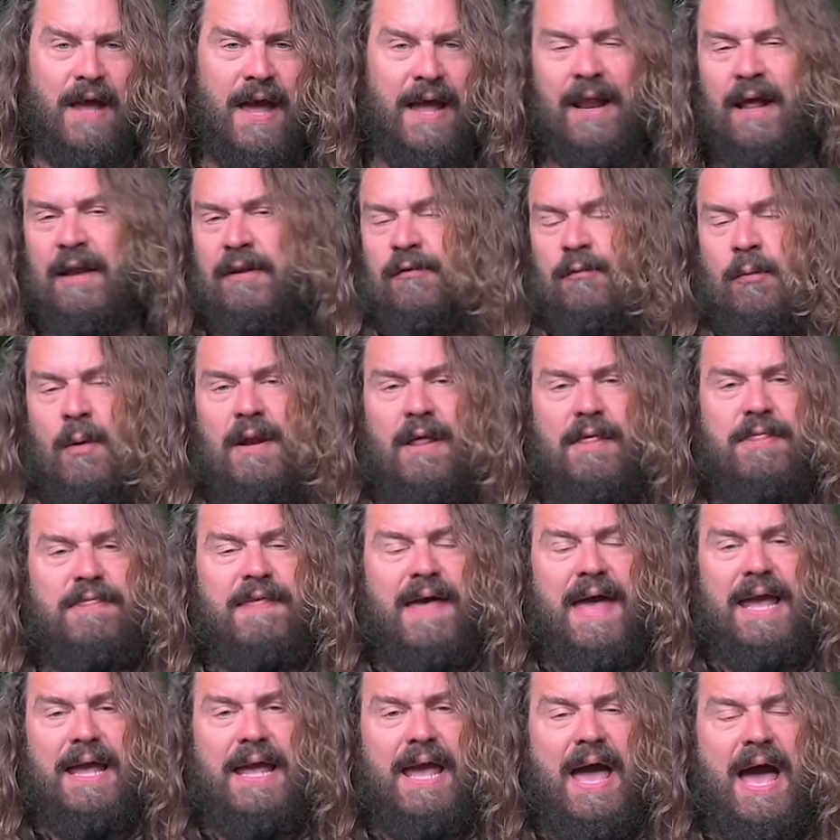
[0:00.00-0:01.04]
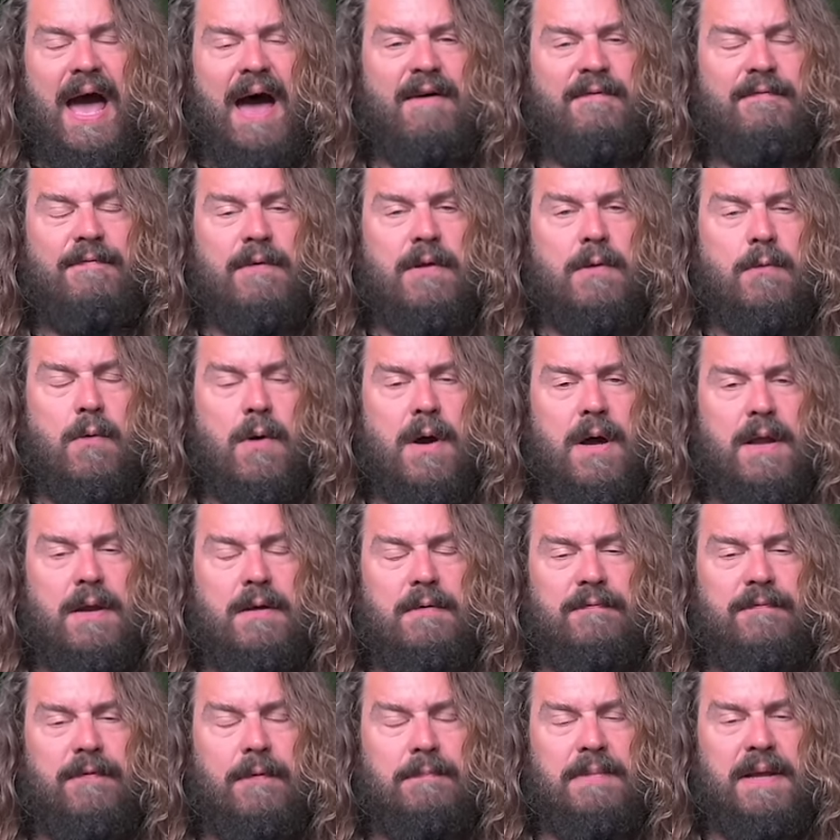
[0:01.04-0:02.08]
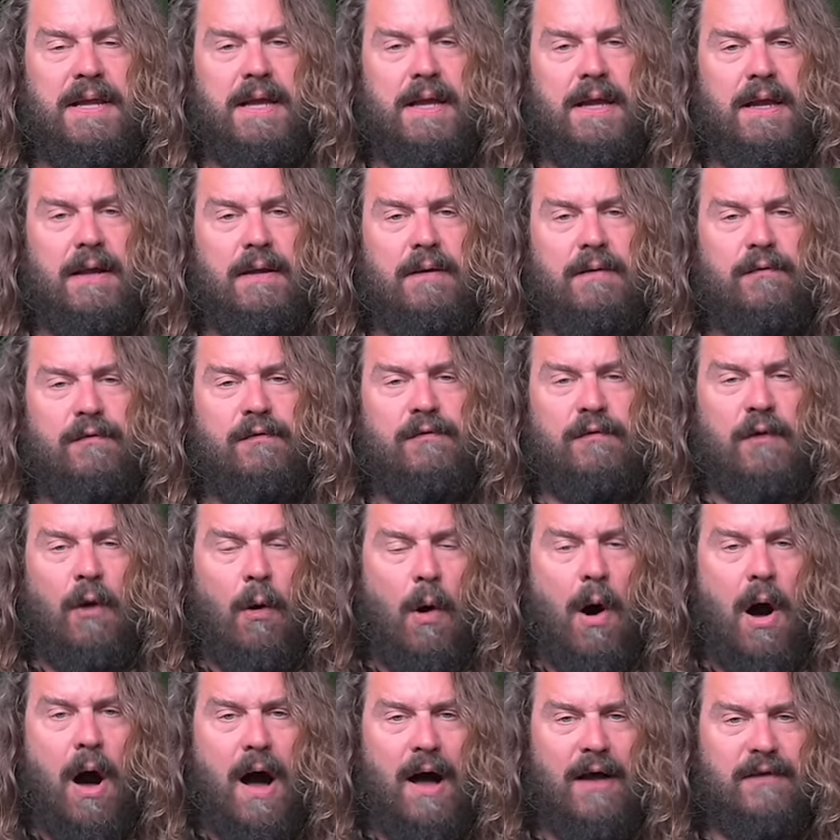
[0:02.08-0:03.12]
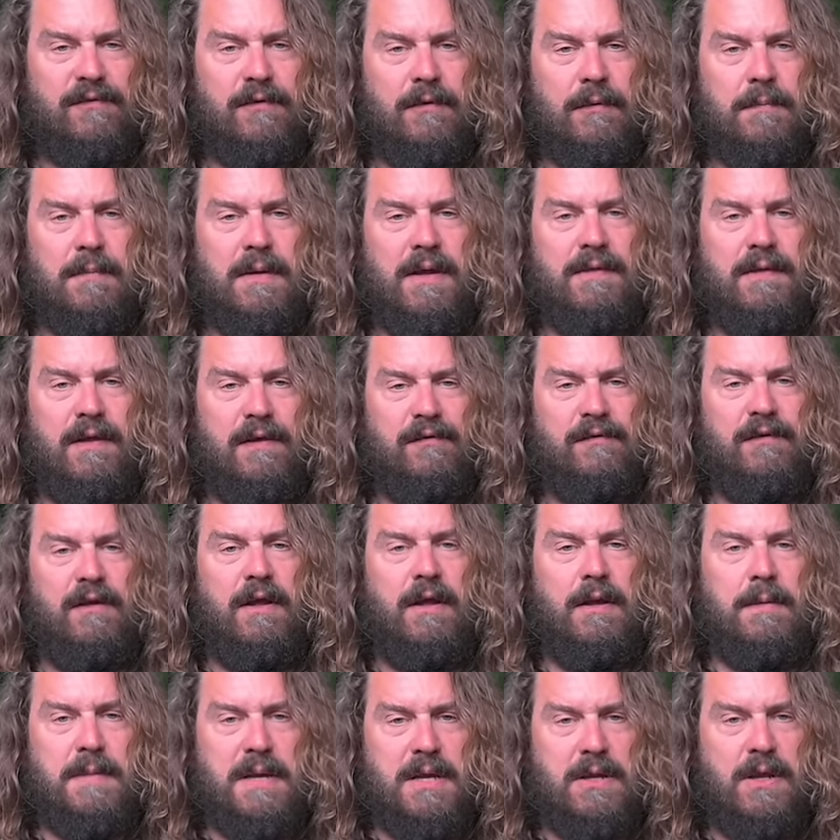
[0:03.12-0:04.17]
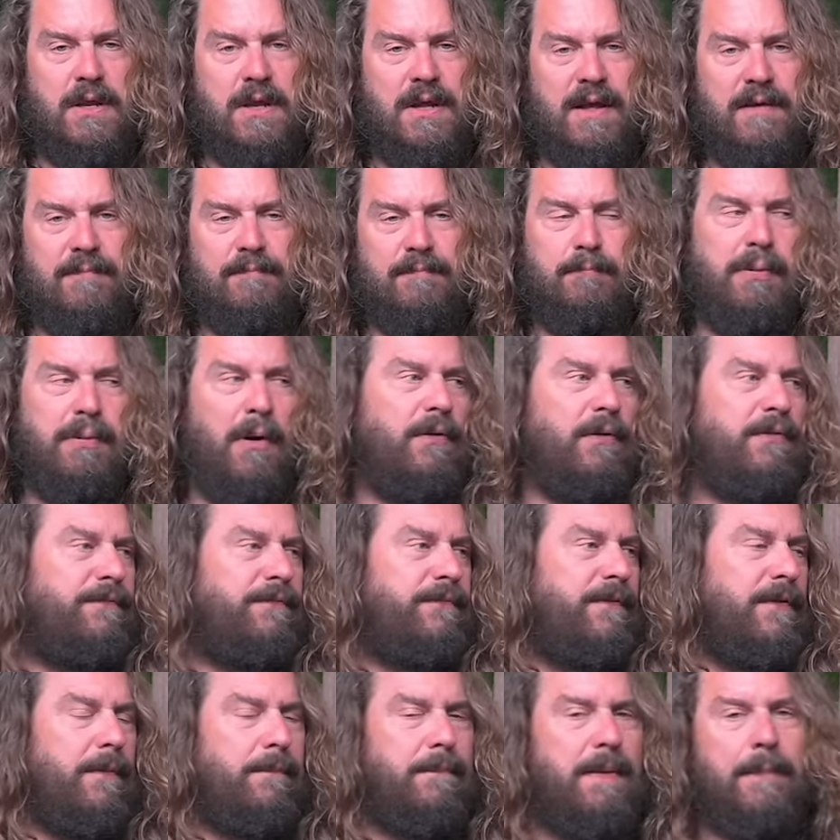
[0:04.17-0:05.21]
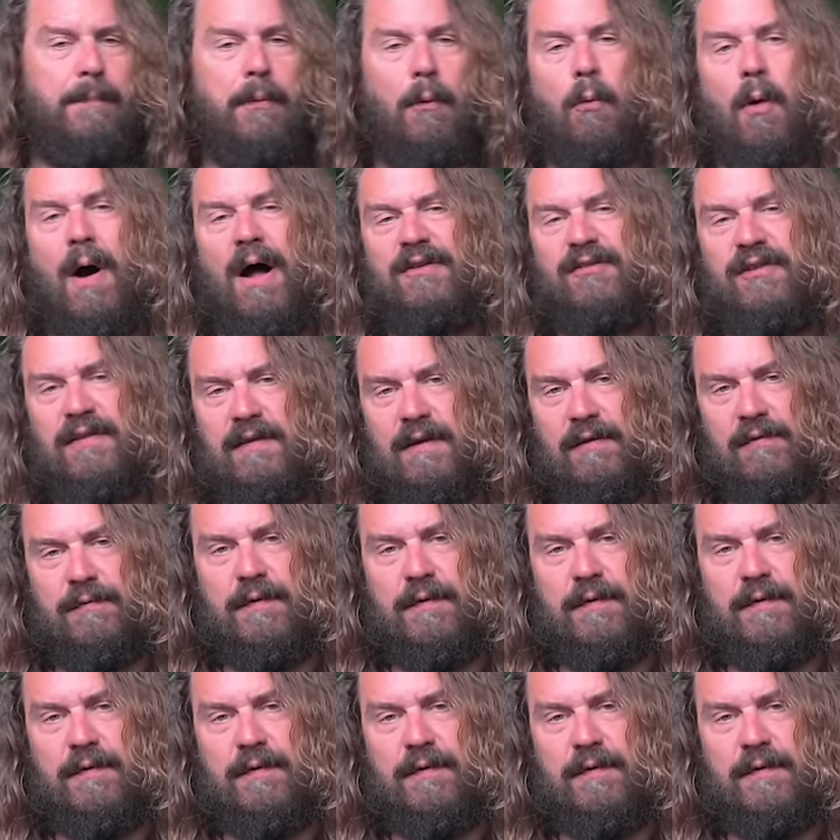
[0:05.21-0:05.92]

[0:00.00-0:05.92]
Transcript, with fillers: And I just wanna thank everyone for being so awesome in this community, both for the people watching these